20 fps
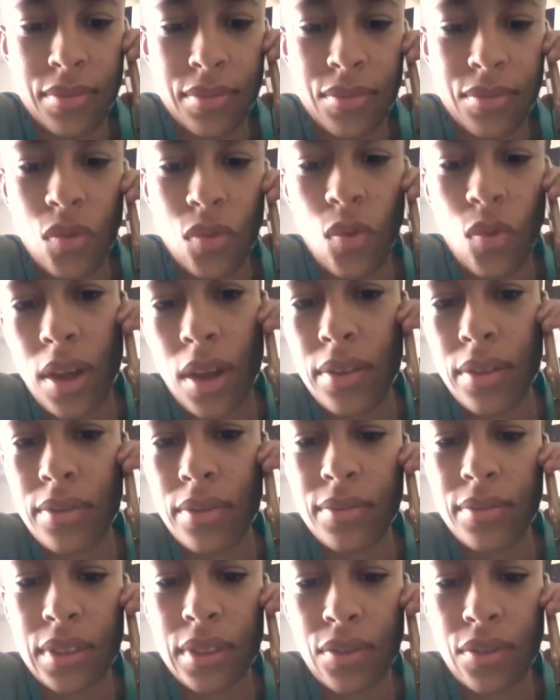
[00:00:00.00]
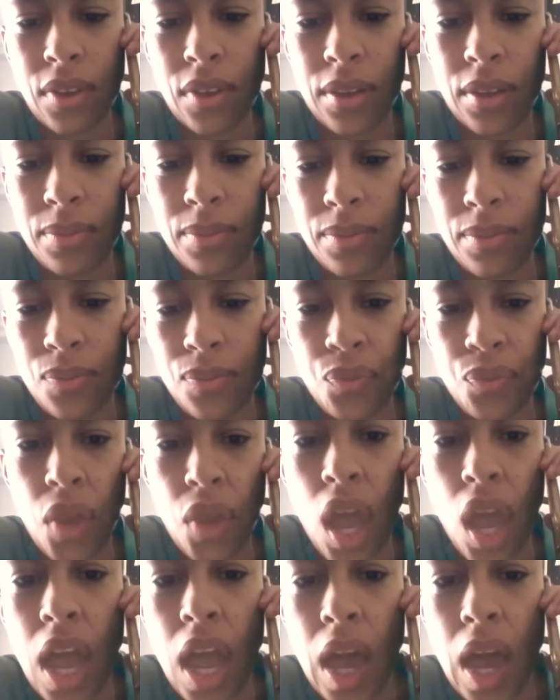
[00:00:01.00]
Well, that's fine.
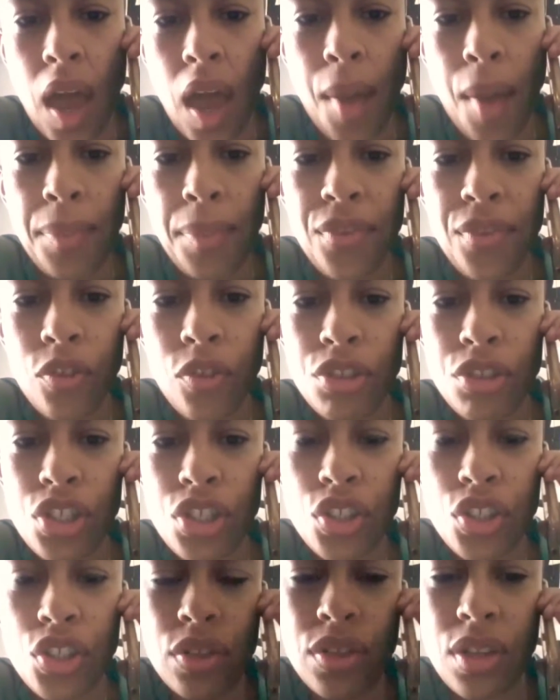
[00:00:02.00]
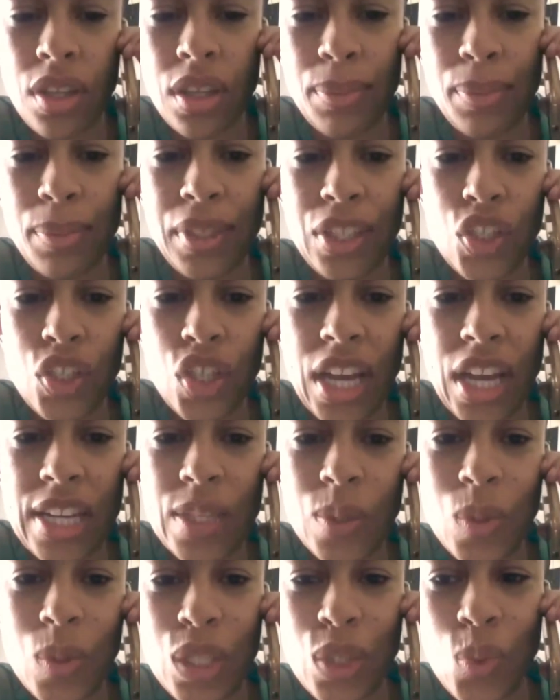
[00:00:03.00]
Before she turns on the blender, guys,
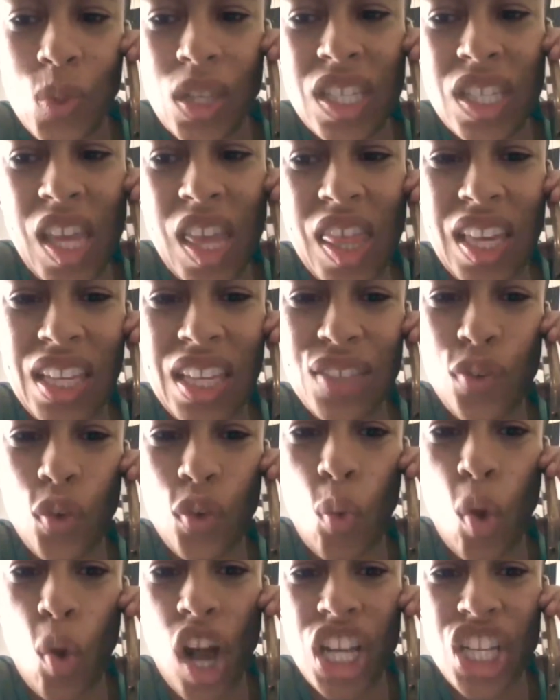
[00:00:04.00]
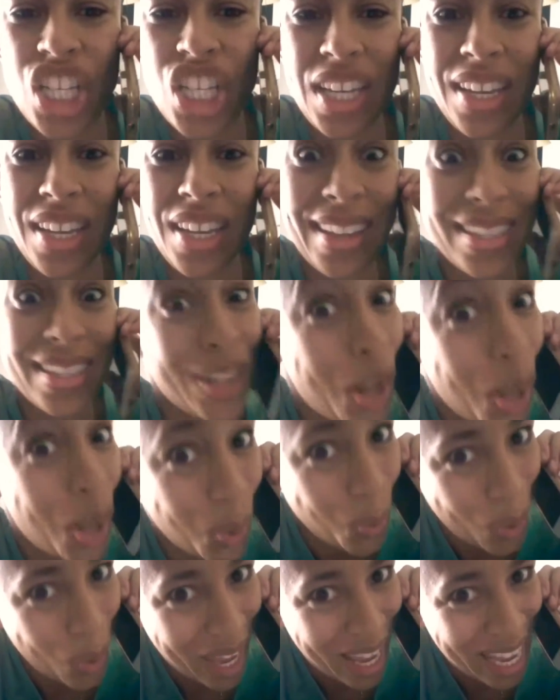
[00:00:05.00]
we just want to say thanks for watching, as
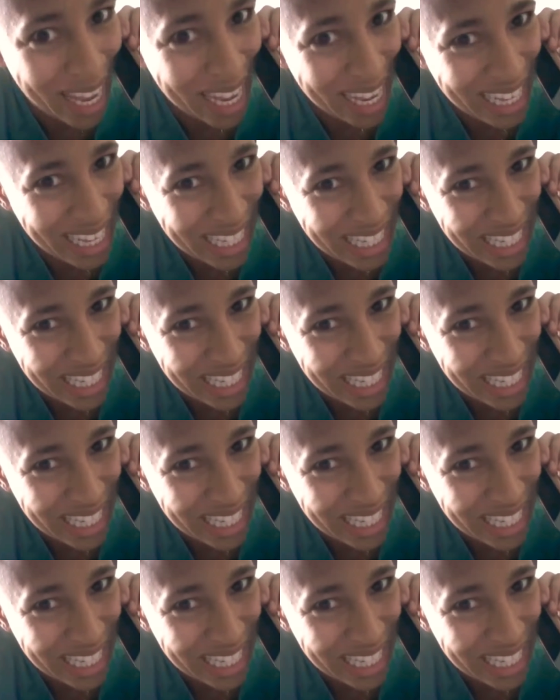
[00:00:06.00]
always.